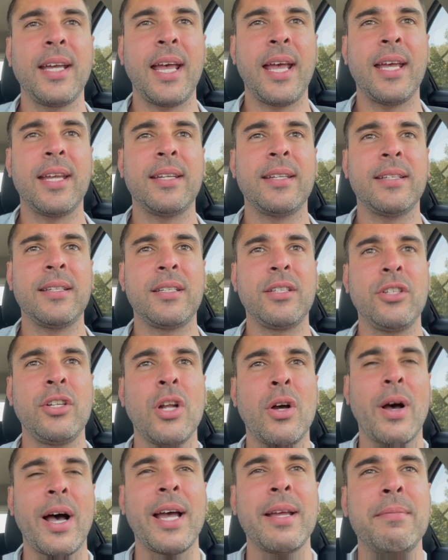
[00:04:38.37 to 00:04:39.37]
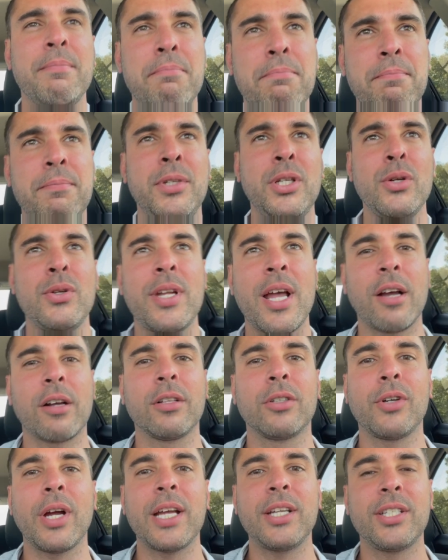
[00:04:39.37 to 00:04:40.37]
and you know, I do
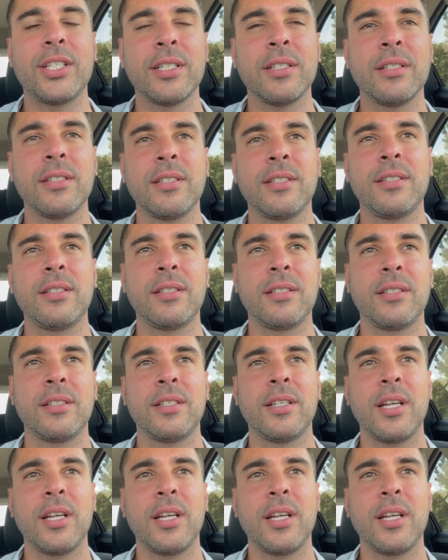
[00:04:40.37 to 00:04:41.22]
declarations,